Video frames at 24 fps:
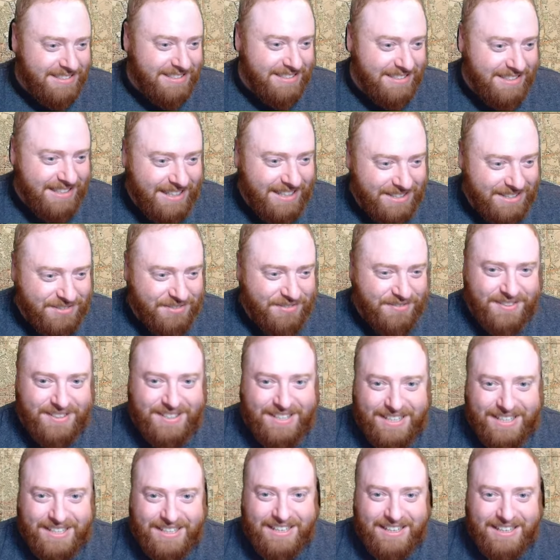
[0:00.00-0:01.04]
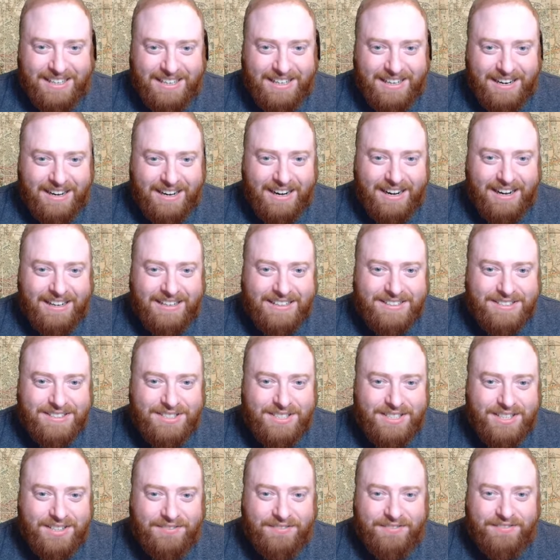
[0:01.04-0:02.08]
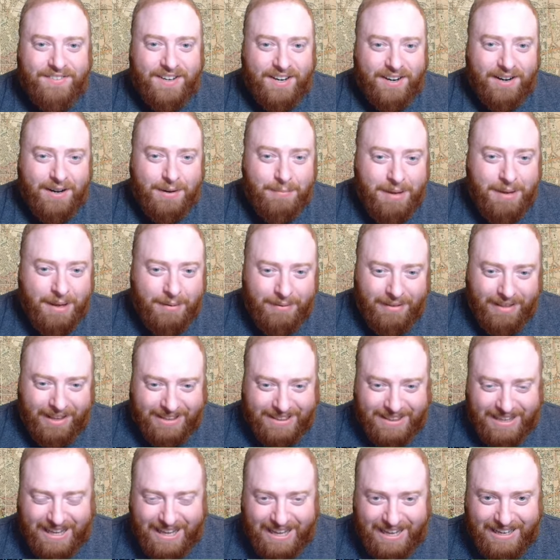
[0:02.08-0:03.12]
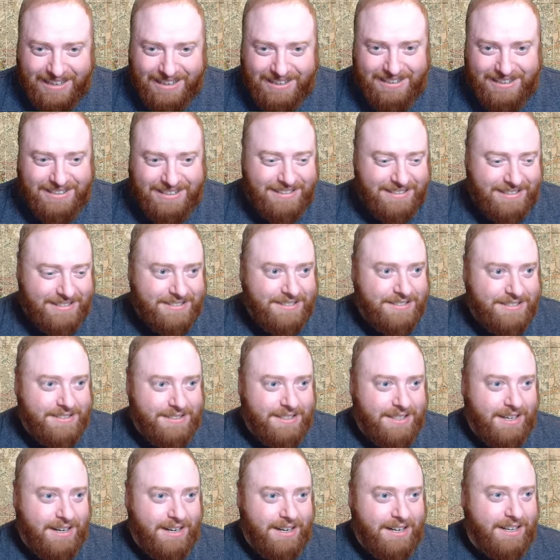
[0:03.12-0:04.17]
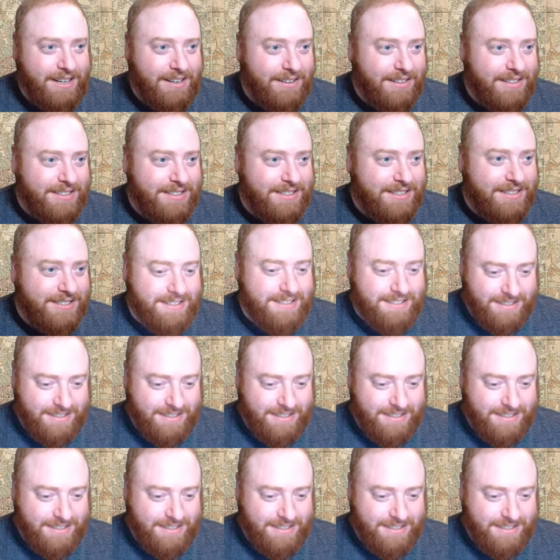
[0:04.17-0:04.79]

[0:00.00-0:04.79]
That's funny. All right, Genie Fairy, made it like that. All right, here. let's